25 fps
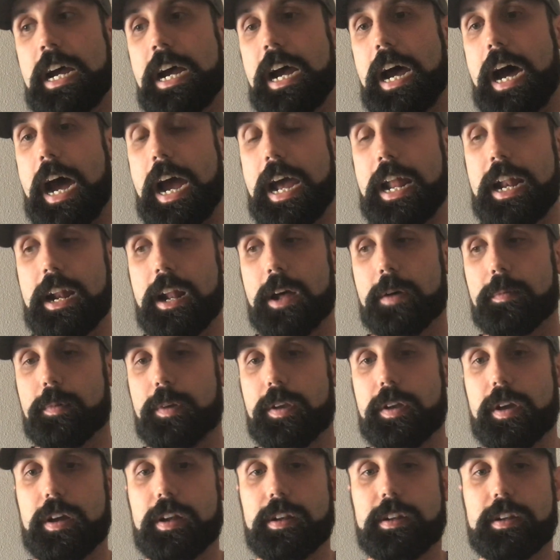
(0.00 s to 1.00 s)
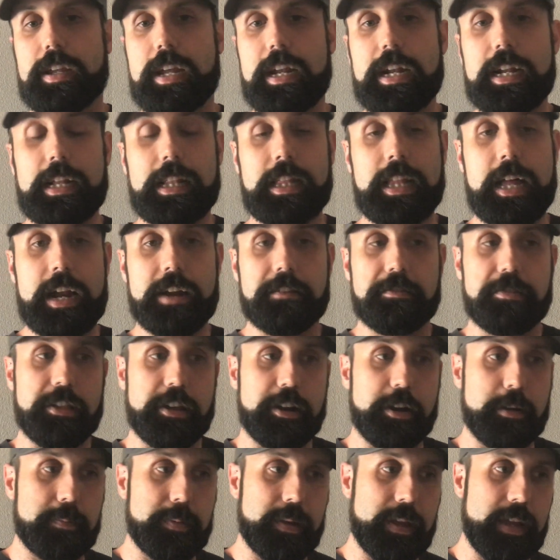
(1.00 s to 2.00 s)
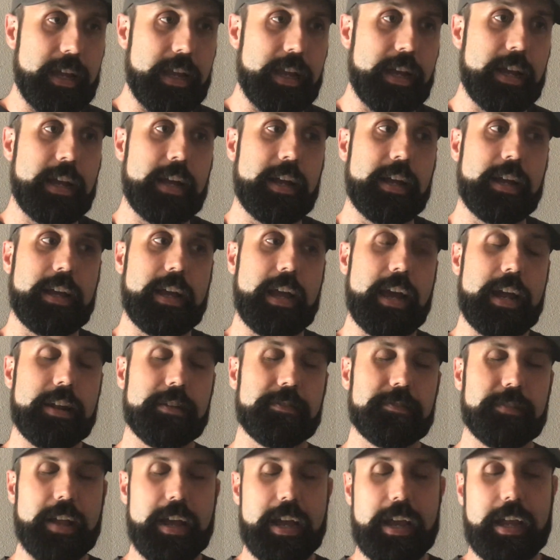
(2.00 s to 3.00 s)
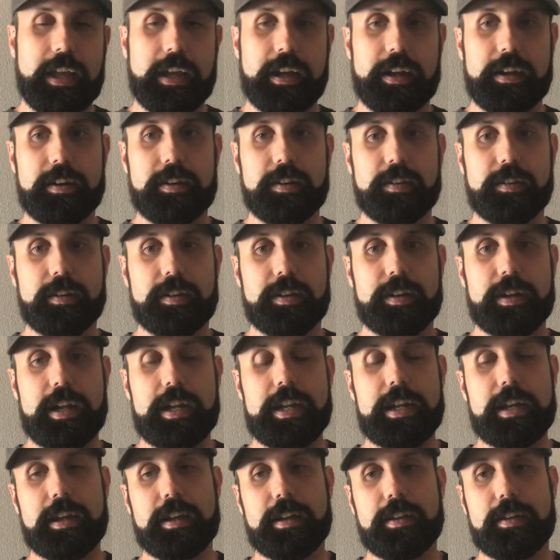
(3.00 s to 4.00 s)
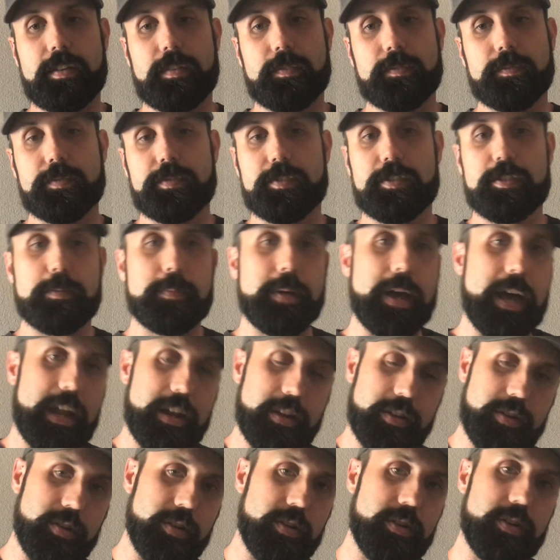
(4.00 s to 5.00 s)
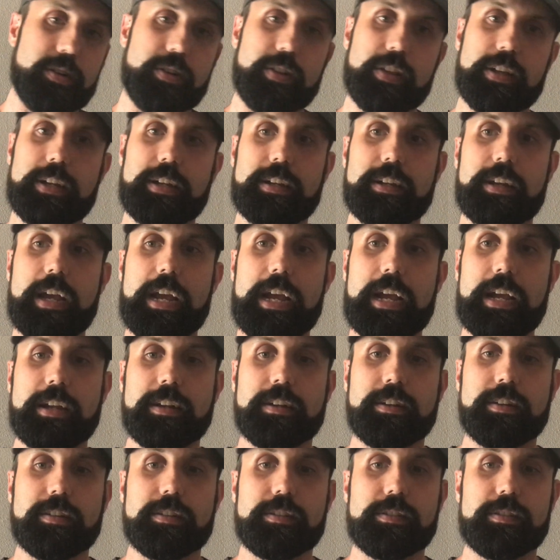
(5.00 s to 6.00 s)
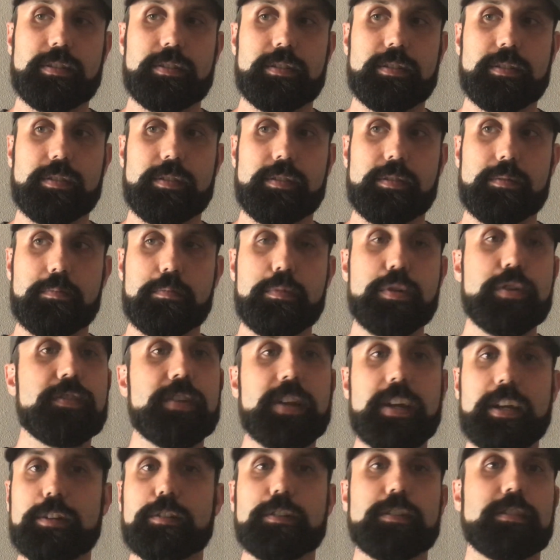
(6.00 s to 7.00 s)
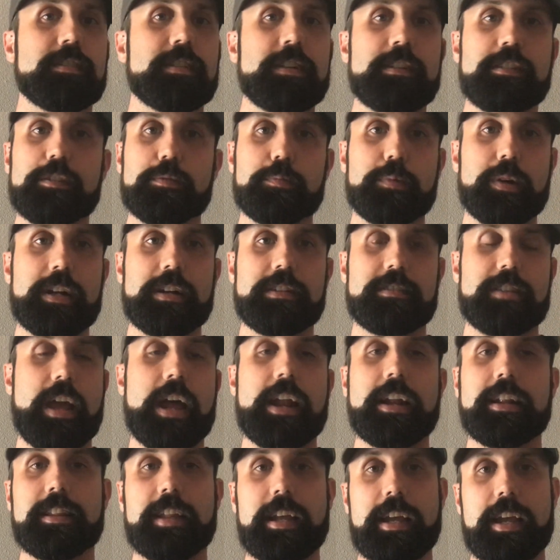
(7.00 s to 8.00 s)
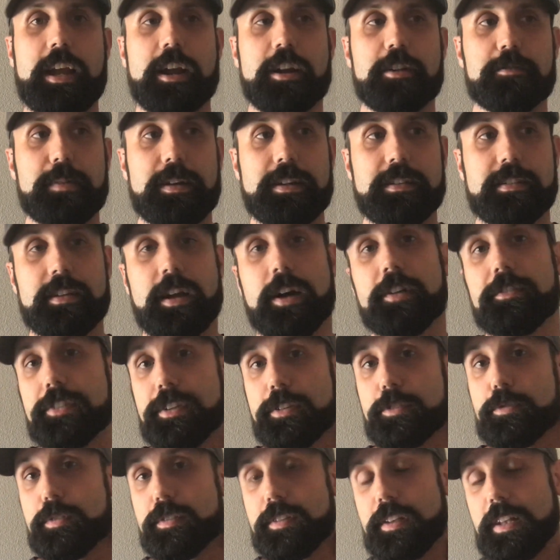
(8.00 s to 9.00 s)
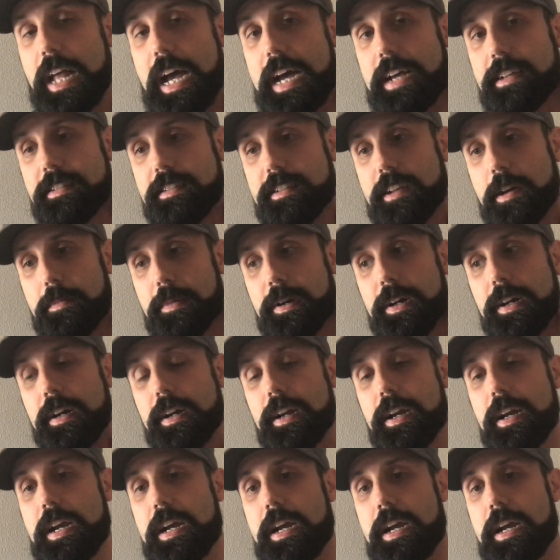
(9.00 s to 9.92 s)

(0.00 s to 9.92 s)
I ended up getting a lot of therapy, kind of like getting a sabbatical and moving into a season where I just had to take care of myself. This was last summer.